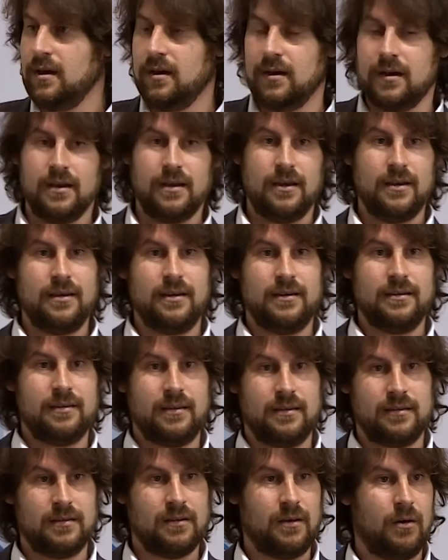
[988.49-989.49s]
uh,
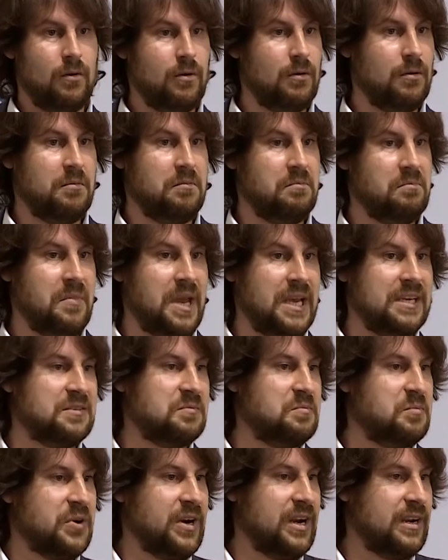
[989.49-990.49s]
that it all makes
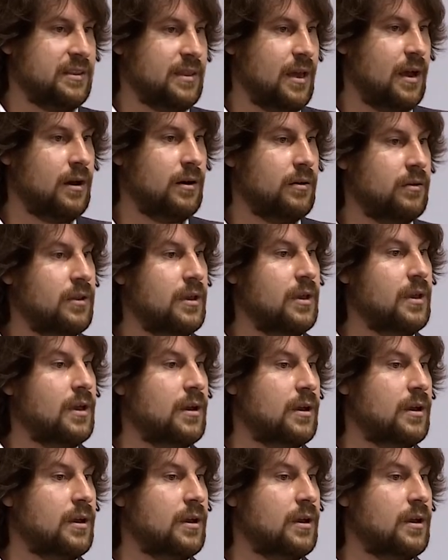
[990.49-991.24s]
break down.